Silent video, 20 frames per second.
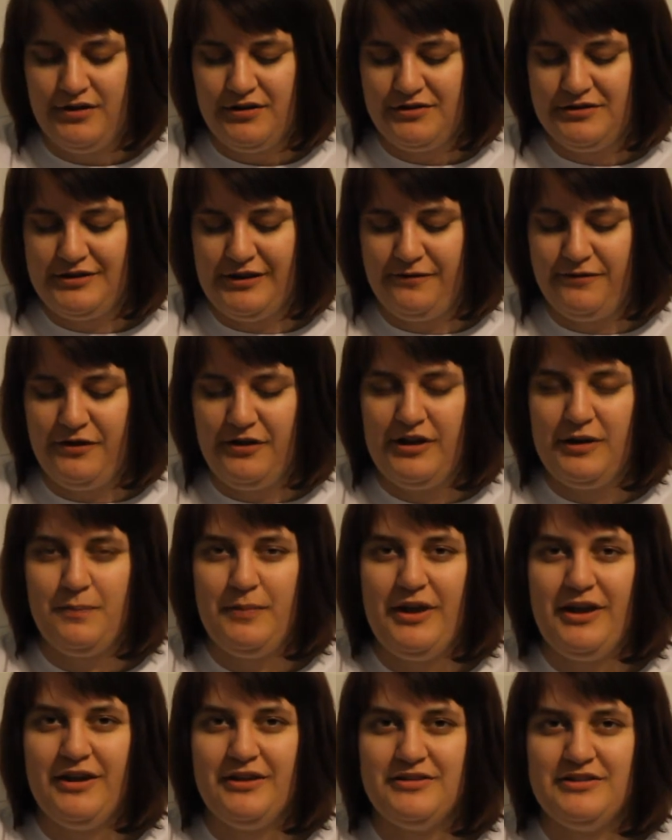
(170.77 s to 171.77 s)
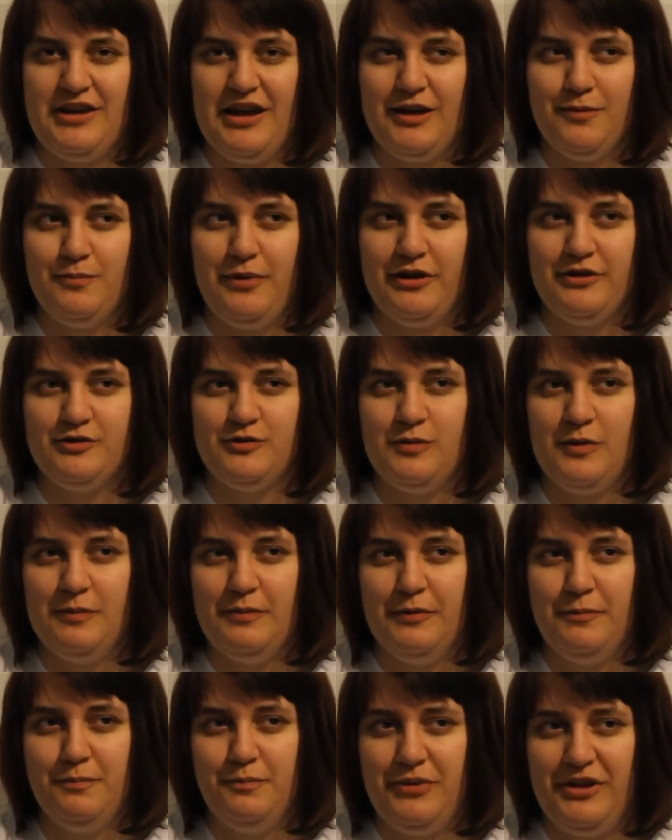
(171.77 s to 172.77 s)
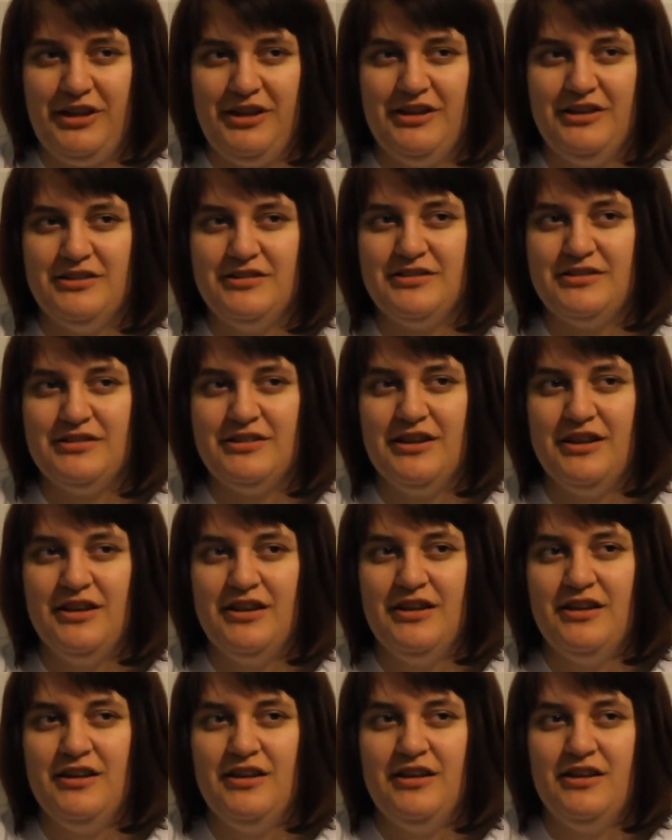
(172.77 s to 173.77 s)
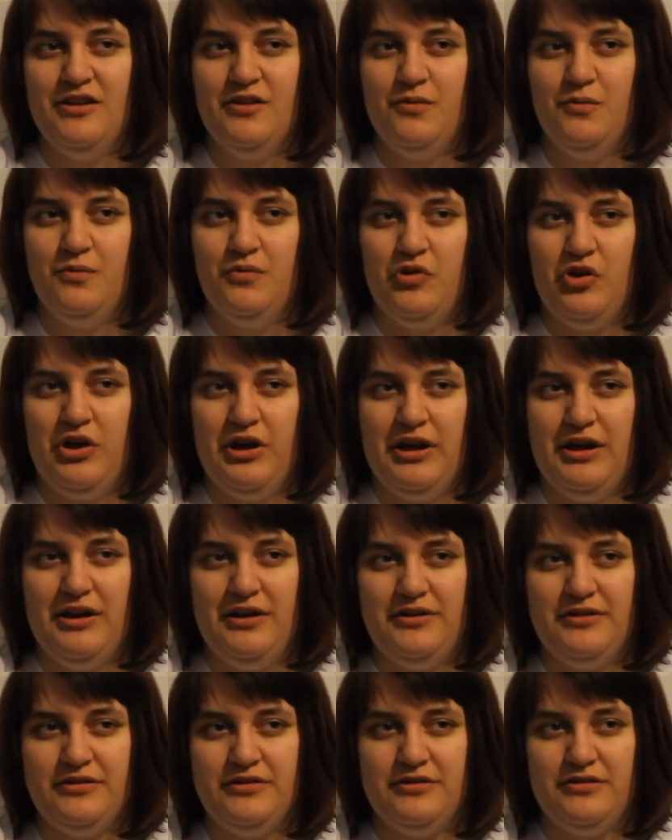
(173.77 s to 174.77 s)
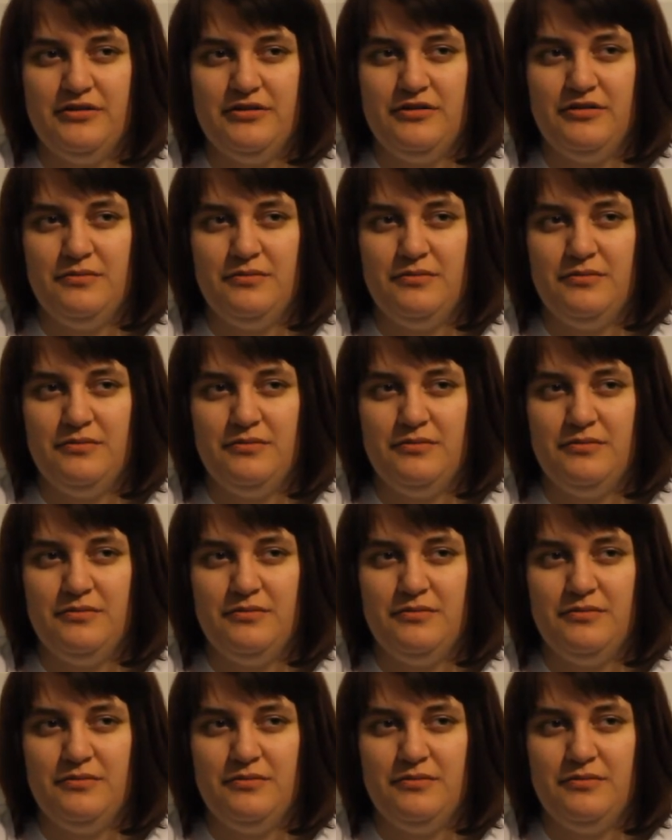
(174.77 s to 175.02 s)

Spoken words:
Because I feel like being attacked by a swarm of bees would